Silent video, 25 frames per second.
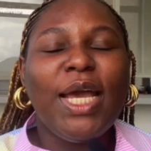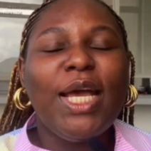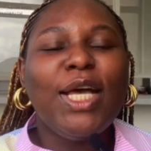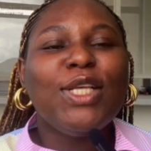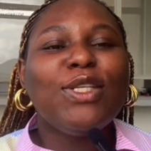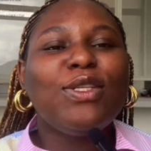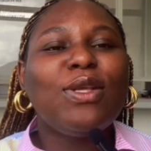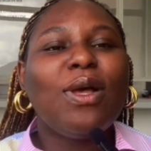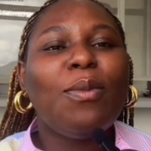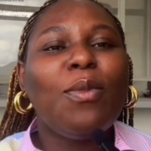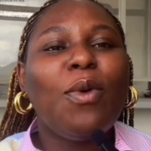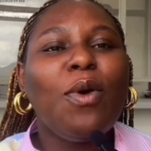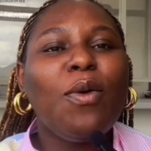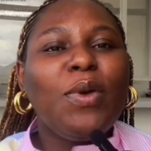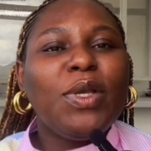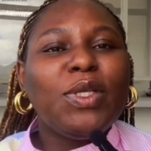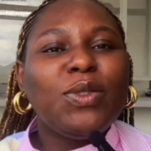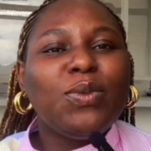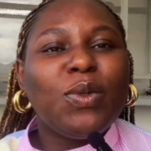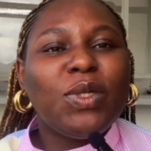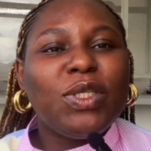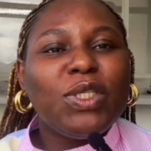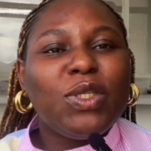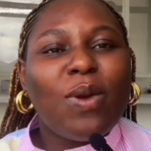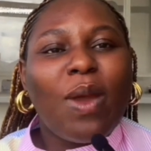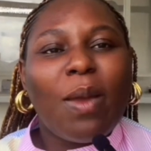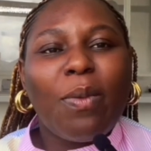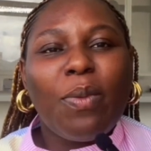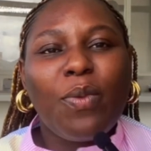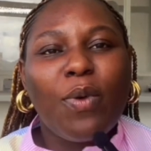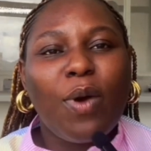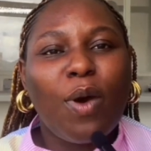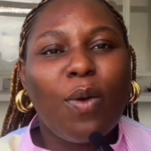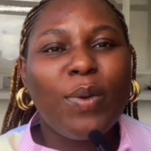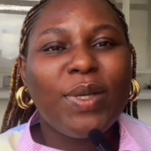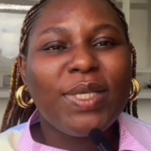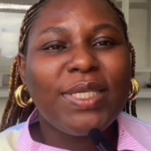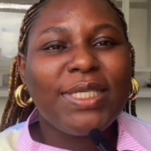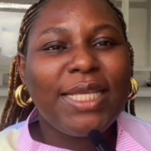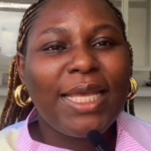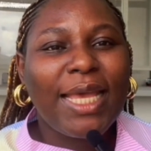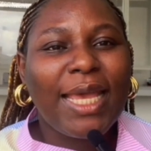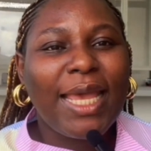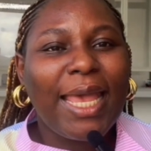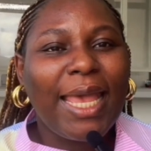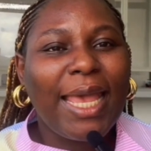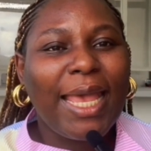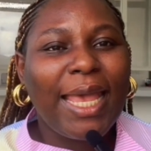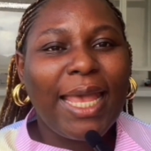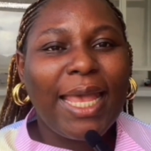So I'm always wondering why people always say
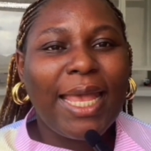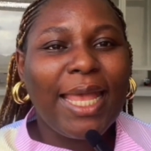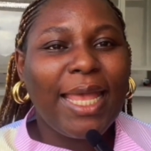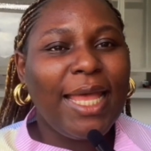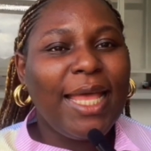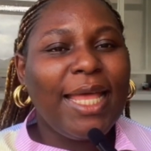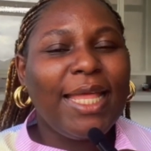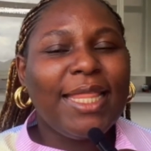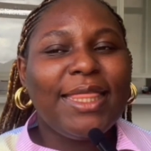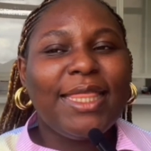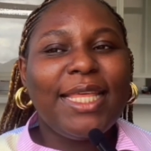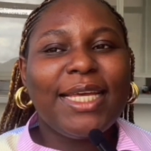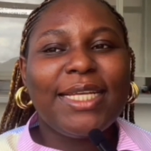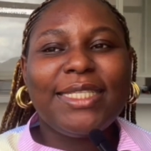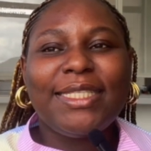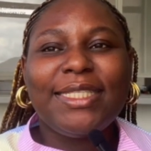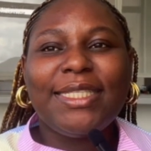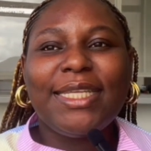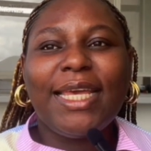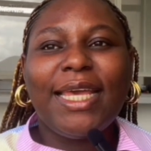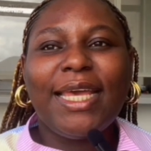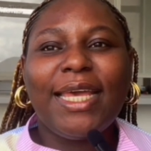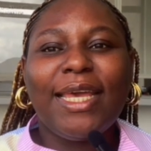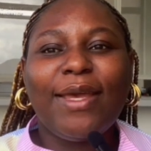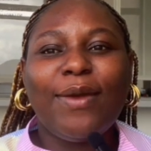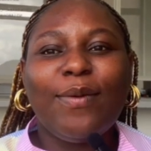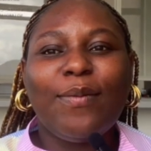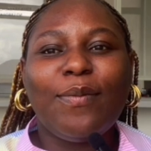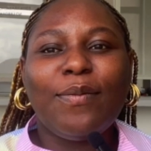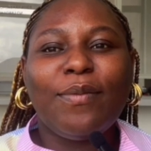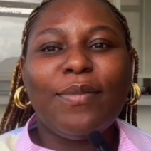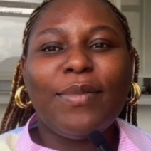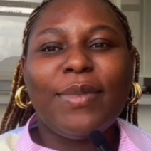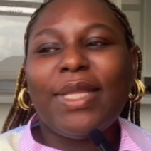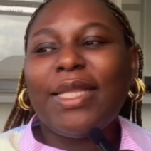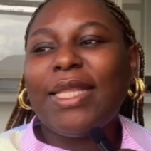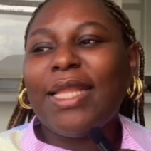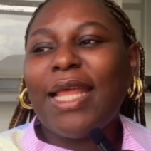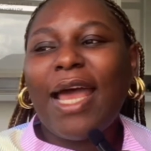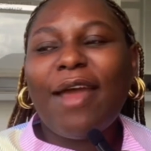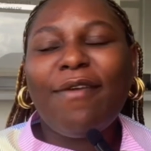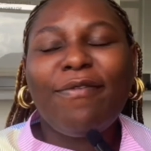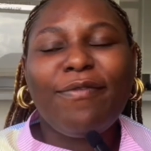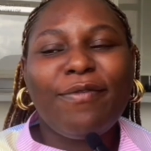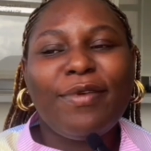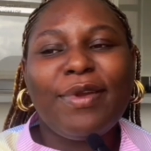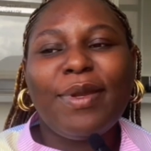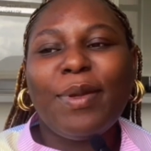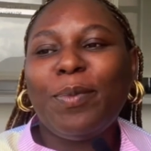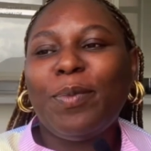
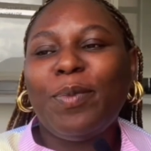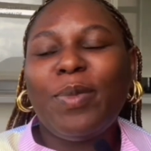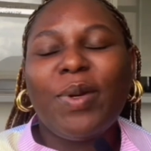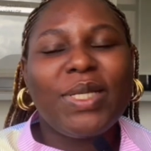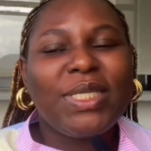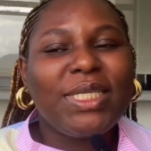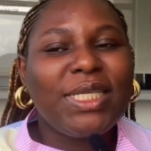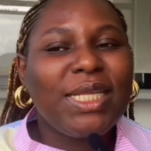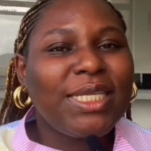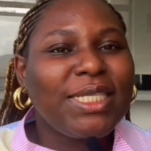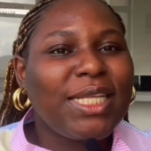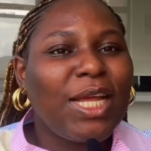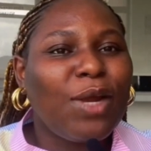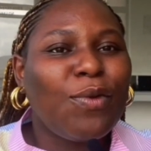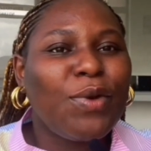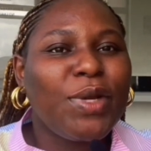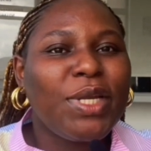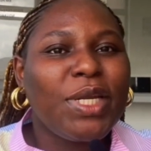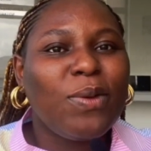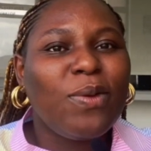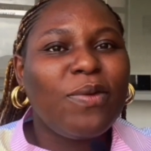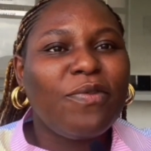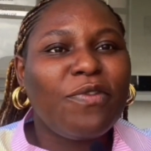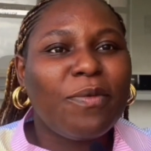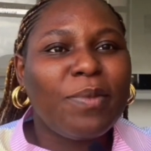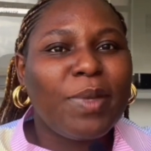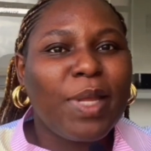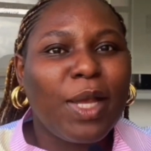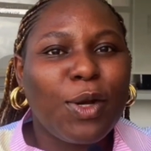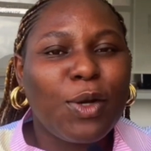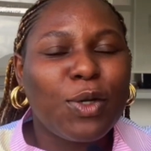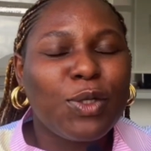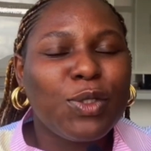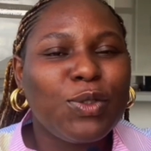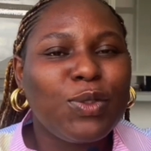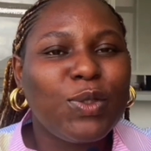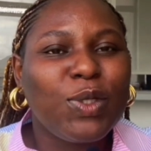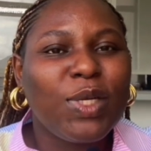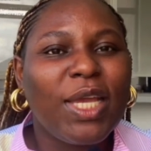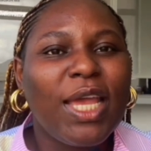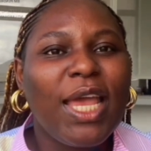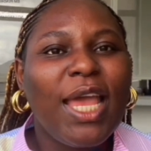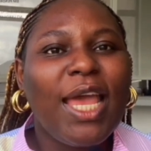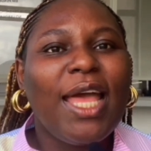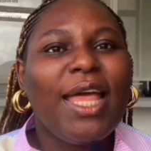that Brazilians are running away from their country.